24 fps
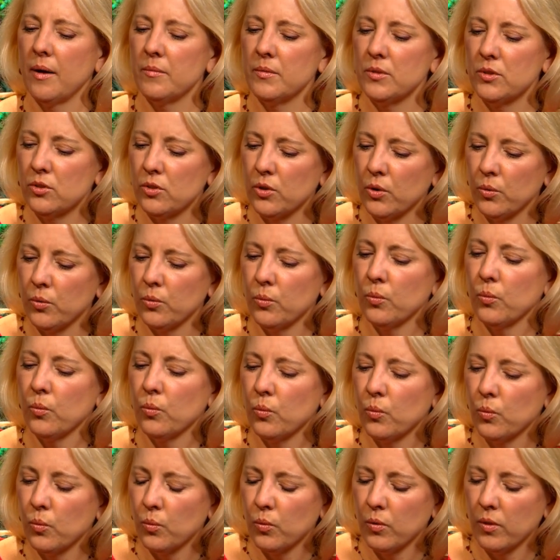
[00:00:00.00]
so
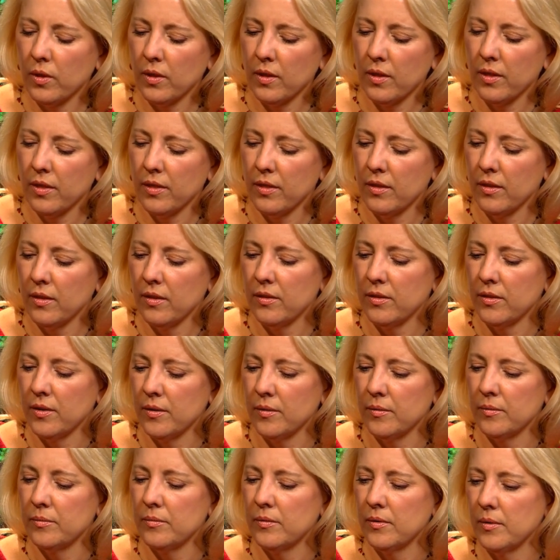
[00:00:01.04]

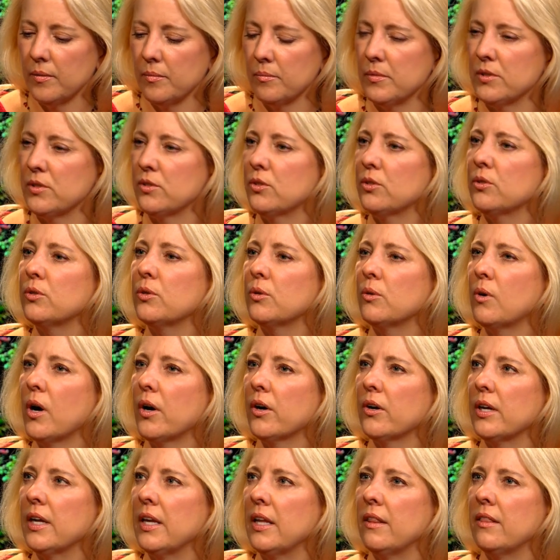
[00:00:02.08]
the Mizo are
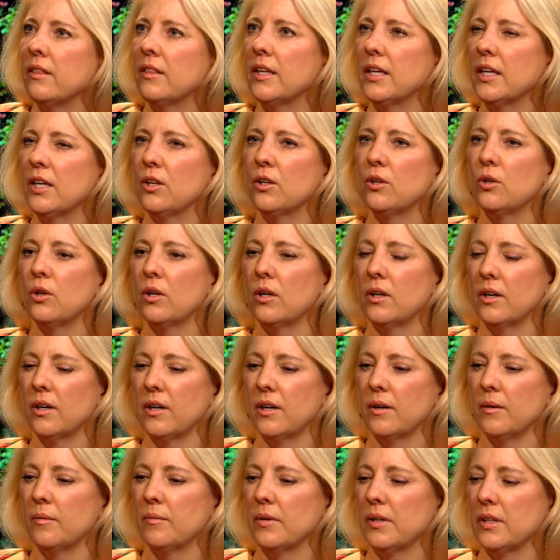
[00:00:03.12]
in the,
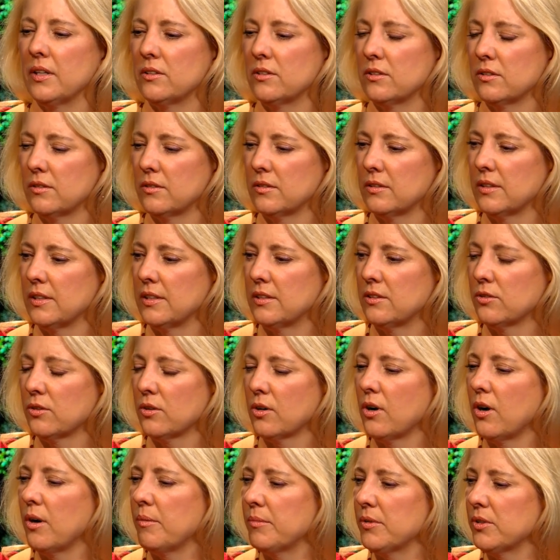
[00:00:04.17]
it's
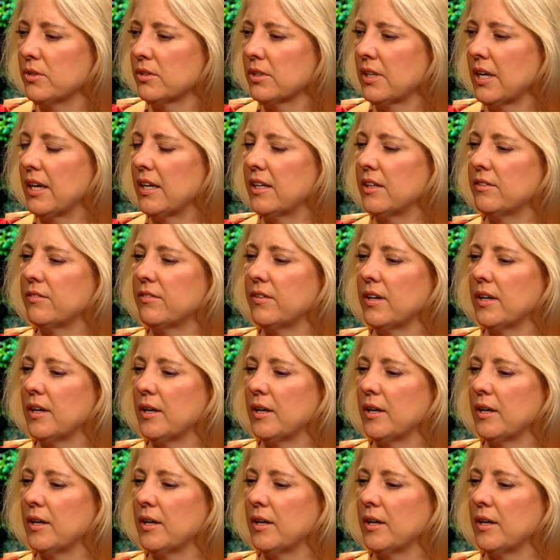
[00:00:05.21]
almost kind of,